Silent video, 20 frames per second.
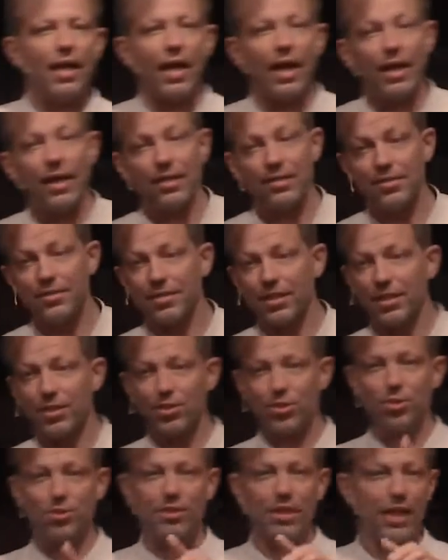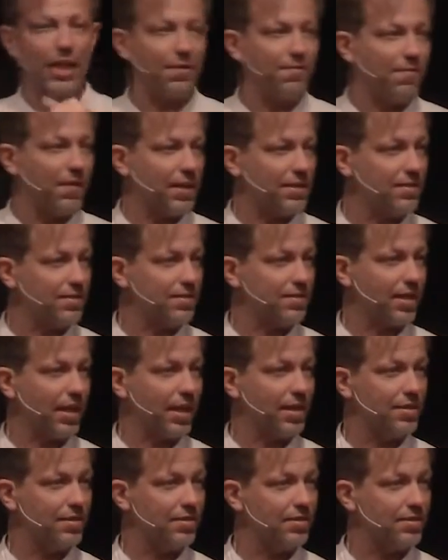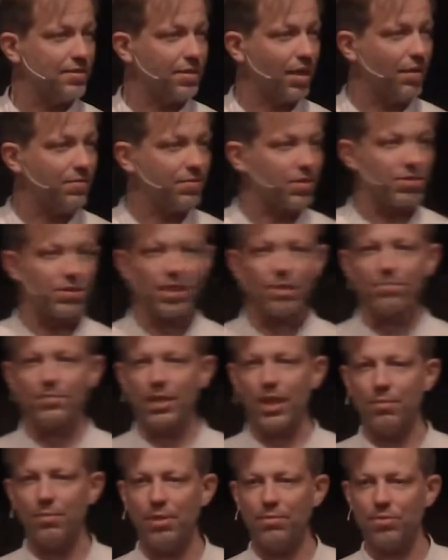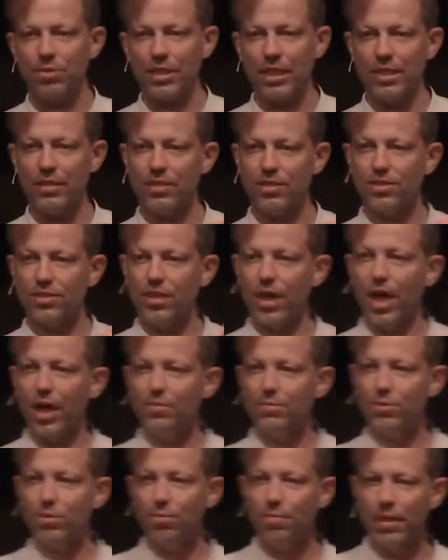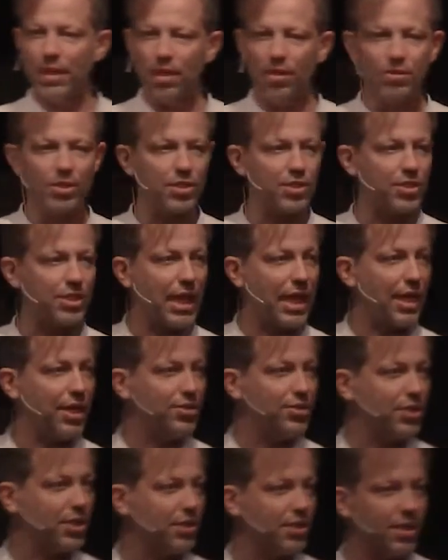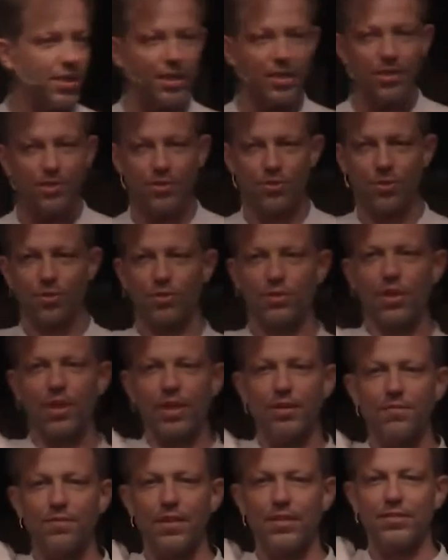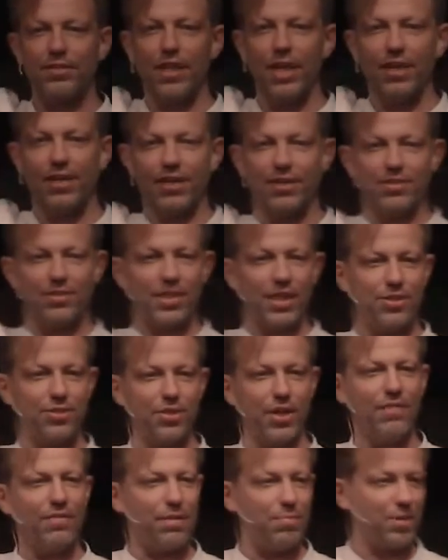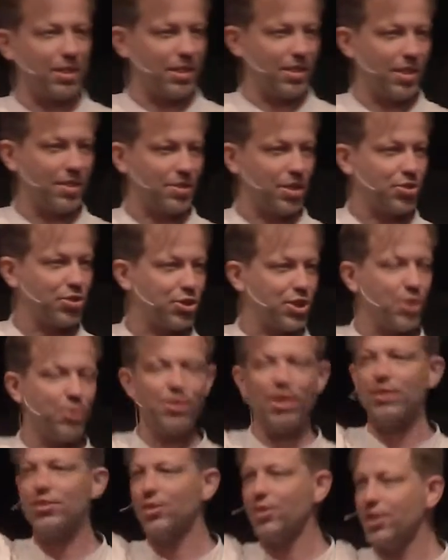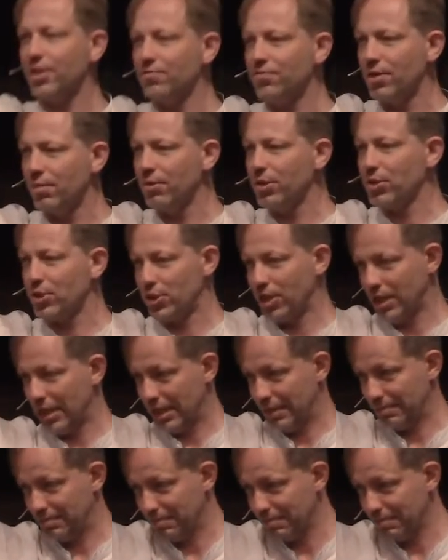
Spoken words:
And he took the leaflet, and after some time, it was his time to be on the stage, and he took the leaflet there and said to everybody that Estonia is looking for a missionary.